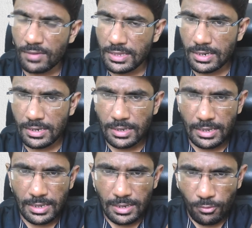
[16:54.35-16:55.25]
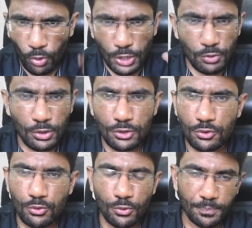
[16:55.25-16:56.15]
whether what do you want
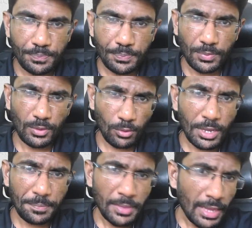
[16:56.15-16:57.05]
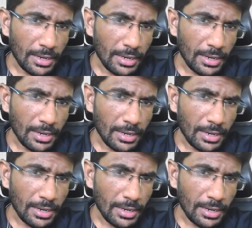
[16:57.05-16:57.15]
to do okay